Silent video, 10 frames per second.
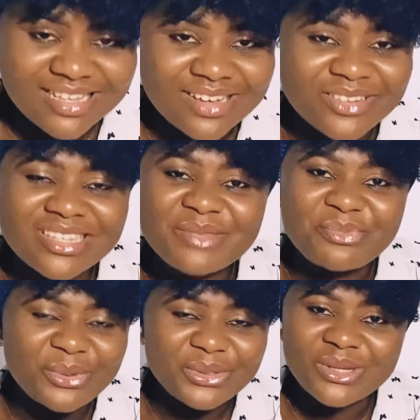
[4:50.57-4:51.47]
All these
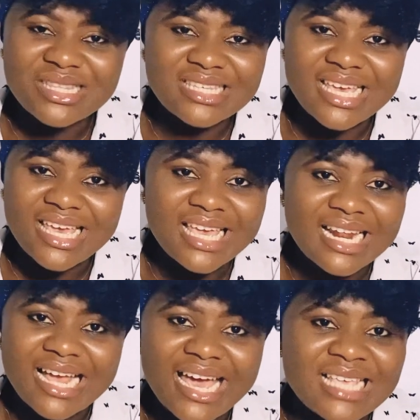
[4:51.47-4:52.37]
products,
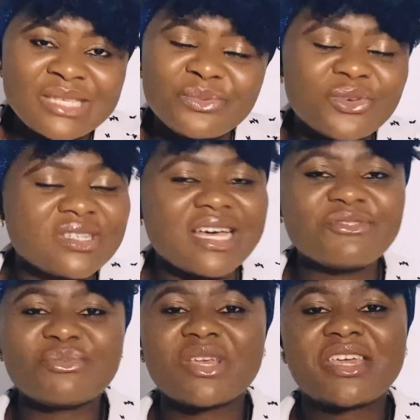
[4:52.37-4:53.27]
guys, we just
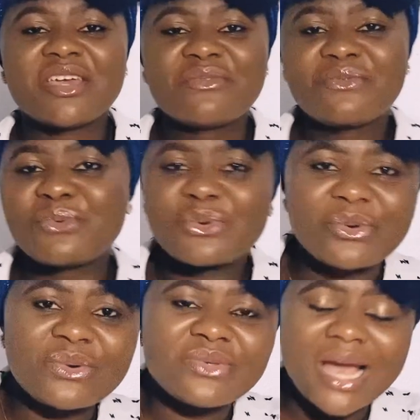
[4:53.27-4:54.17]
have to be
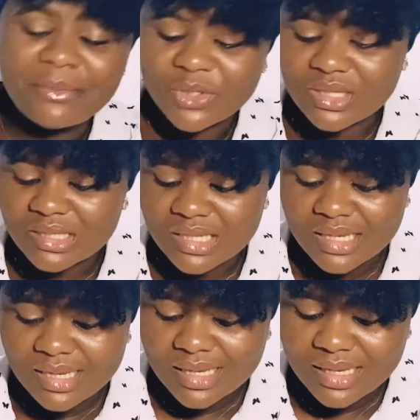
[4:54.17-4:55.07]
careful.
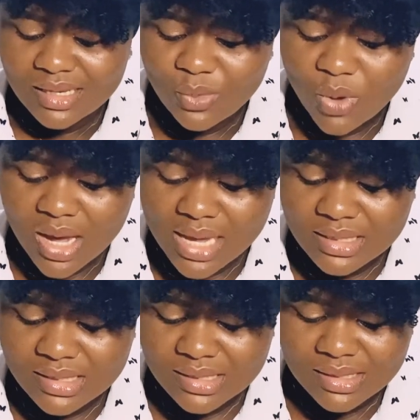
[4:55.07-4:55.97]
What?